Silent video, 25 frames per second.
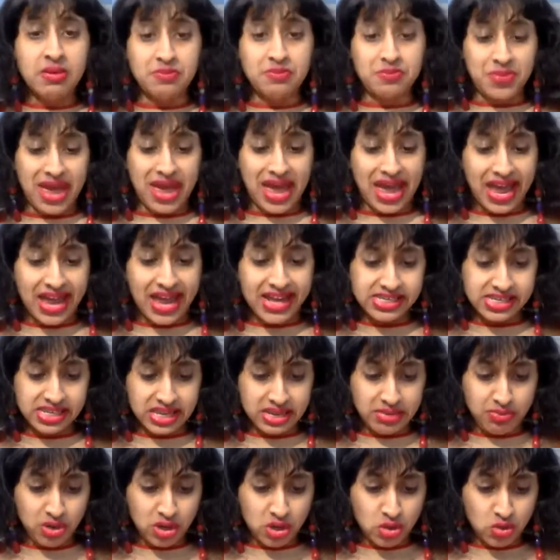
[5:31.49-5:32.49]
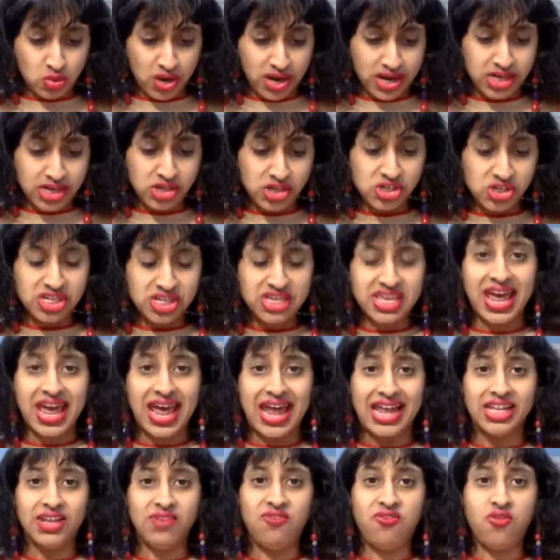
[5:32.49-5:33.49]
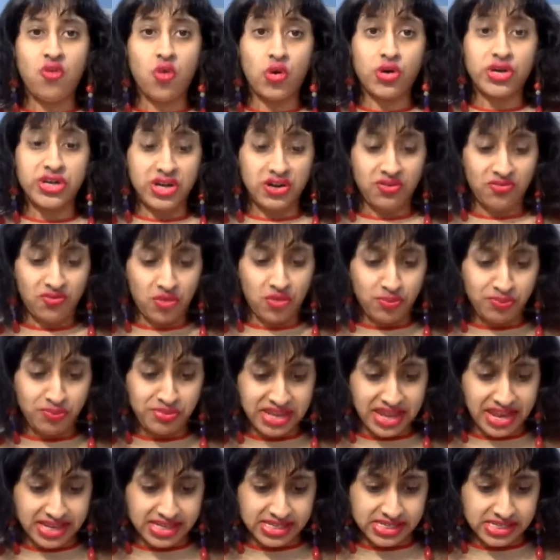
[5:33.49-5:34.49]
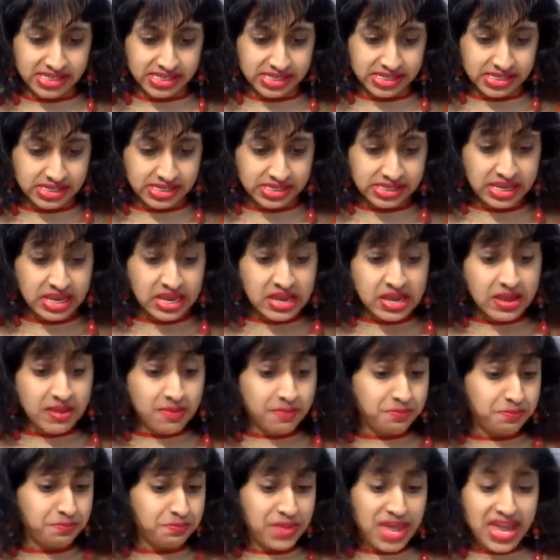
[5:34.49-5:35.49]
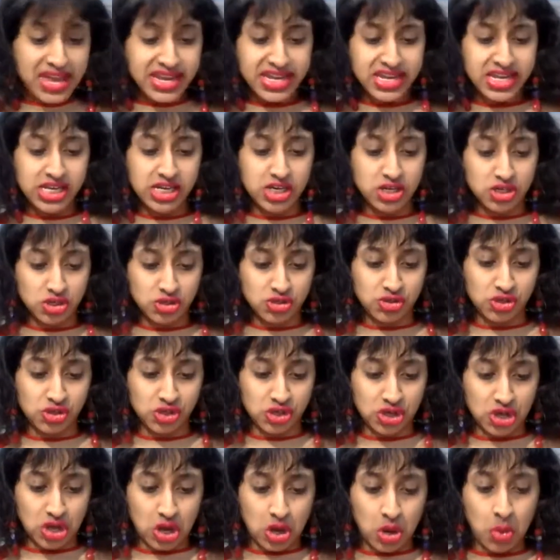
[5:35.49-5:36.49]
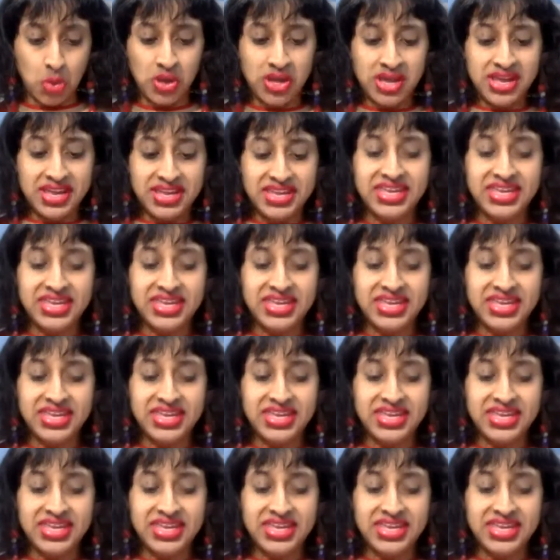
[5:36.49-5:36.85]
Matt immigrated to California from Texas many years ago.